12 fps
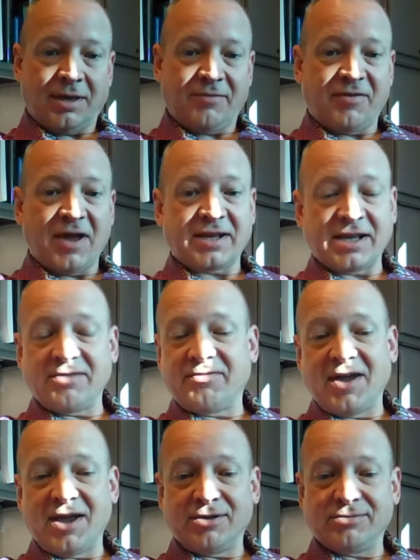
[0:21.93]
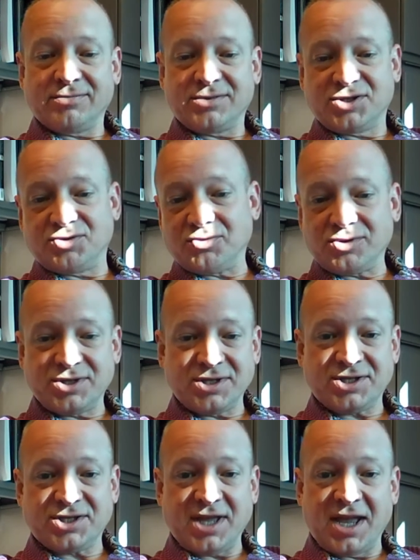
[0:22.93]
In fact, I found
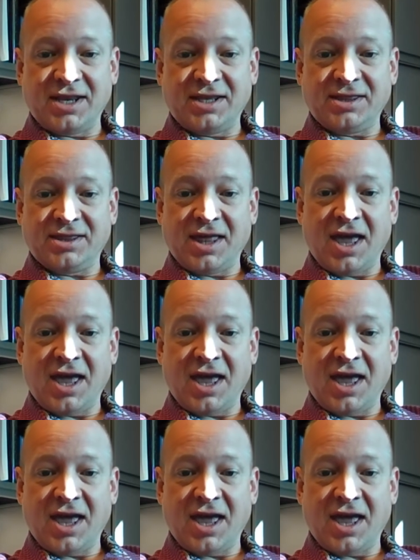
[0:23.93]
sources stating